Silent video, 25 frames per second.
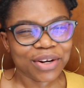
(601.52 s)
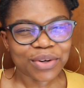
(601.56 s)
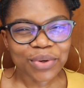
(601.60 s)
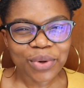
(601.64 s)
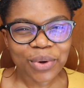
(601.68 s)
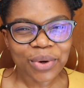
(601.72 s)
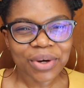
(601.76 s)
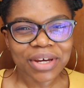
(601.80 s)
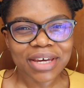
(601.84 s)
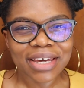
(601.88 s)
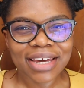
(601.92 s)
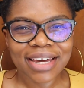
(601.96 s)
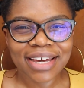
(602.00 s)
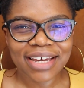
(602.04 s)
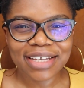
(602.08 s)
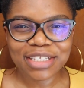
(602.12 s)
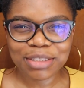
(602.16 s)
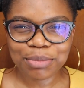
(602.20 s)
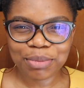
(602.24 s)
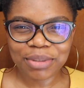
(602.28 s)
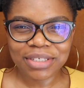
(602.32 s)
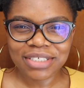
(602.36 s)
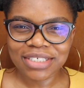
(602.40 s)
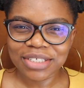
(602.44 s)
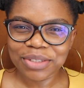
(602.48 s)
annoying,
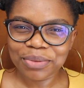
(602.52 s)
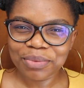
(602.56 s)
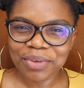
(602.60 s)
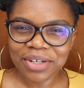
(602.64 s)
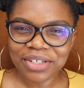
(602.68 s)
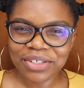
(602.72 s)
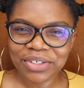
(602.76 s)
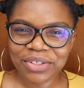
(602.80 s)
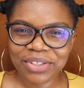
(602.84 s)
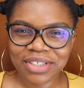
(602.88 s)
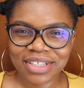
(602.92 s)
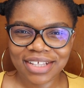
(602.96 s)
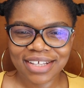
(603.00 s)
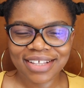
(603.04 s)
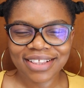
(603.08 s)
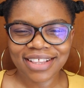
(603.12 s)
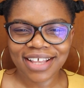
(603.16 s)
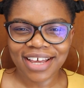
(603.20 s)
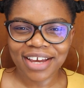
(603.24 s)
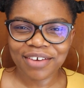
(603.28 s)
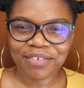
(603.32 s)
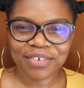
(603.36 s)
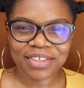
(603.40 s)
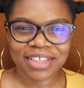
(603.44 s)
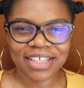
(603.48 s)
especially when you think
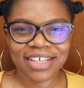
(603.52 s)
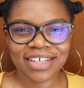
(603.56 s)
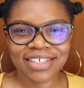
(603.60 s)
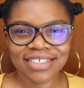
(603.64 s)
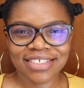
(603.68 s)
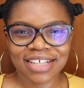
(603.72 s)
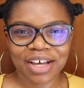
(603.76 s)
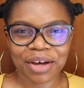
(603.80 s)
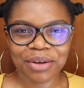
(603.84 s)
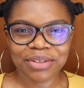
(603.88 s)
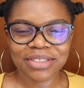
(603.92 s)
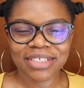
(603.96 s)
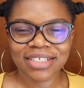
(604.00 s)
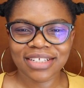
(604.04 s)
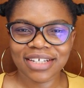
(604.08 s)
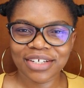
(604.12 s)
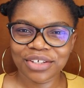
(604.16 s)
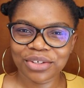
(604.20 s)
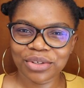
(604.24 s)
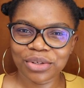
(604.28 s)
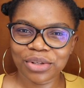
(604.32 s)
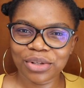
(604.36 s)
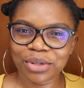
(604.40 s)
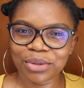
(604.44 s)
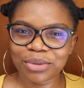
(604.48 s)
that everything is out and
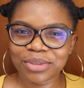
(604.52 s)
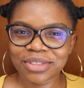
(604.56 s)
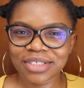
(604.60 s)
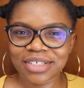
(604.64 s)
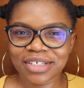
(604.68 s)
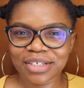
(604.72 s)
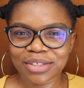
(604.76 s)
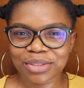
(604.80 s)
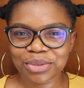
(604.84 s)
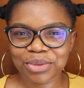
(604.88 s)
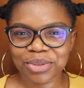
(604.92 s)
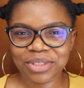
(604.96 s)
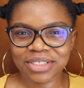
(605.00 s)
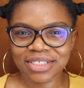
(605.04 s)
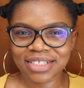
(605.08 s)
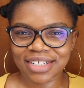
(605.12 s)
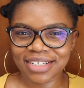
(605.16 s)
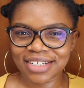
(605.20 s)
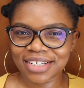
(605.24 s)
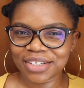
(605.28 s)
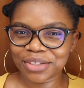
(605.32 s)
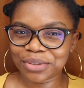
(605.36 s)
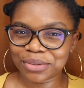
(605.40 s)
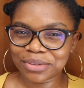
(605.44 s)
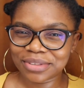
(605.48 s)
then you're losing a twist
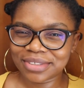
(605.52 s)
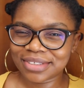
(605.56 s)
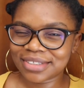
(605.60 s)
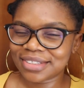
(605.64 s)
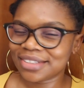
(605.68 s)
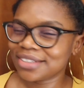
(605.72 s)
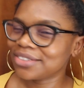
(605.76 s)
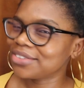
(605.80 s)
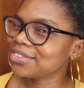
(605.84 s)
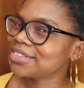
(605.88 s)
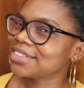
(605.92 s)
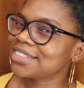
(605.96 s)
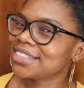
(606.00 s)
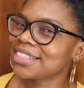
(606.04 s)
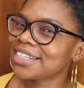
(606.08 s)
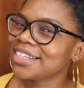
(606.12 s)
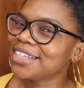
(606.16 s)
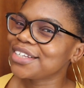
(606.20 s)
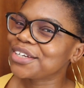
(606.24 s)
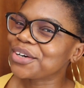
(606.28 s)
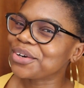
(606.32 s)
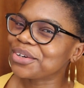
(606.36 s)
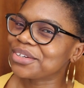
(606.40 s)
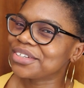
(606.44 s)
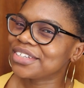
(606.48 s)
and then you still
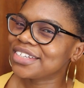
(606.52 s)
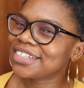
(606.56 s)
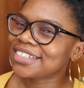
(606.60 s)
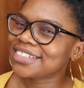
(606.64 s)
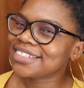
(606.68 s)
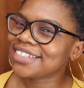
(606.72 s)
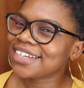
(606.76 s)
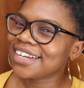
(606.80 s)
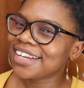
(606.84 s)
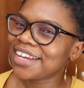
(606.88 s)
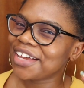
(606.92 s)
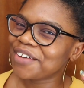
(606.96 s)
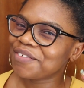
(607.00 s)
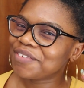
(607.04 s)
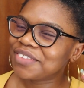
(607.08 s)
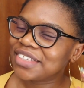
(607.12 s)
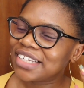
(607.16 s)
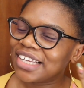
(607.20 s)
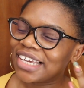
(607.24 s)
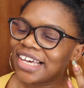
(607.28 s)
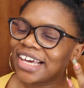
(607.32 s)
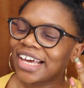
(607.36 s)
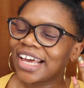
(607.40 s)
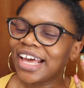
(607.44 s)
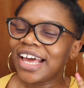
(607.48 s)
see conditioner left
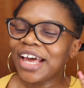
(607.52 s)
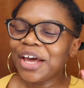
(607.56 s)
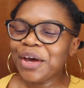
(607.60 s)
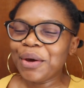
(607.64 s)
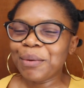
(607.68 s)
in.